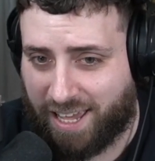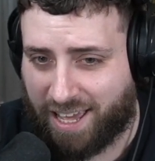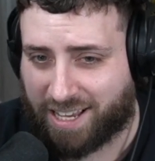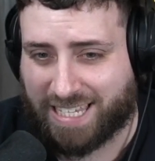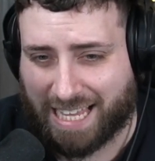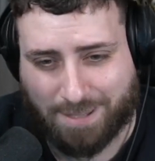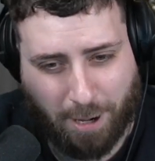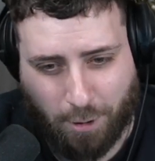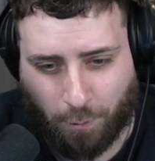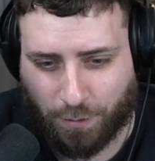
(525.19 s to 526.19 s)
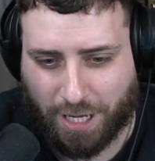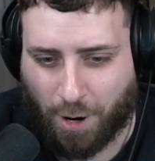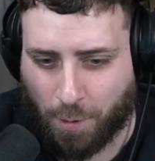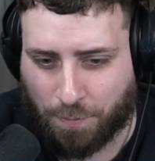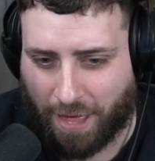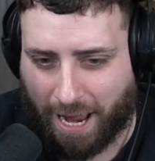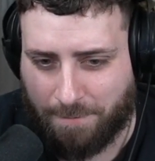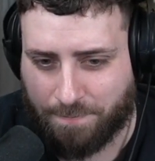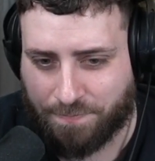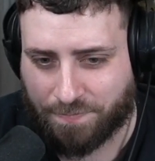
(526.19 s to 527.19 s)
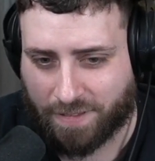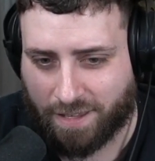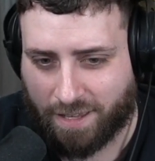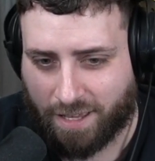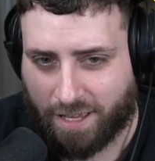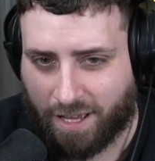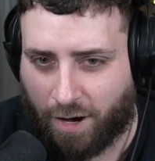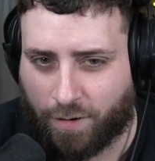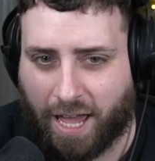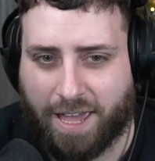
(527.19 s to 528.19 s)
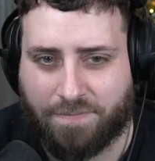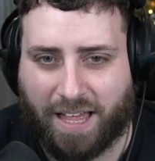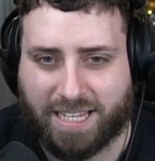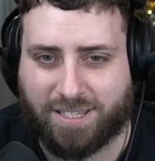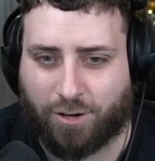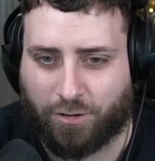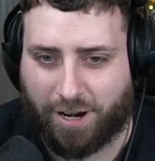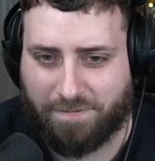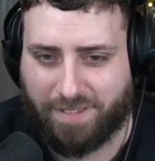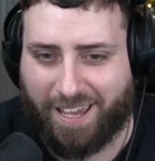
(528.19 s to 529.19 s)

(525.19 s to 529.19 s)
Because that's my only hope there. Okay, that's not great.